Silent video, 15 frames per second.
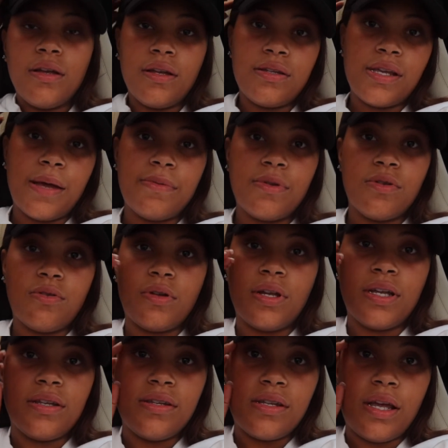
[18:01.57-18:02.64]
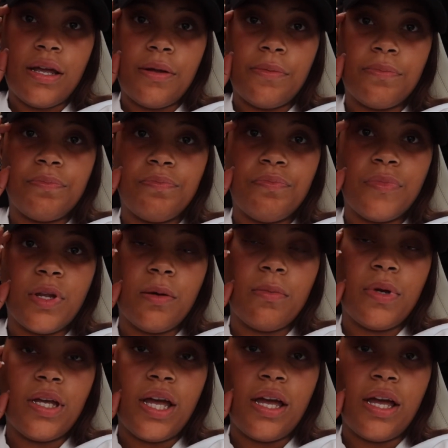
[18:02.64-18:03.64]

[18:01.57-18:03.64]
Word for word: it's absolutely insane. But yeah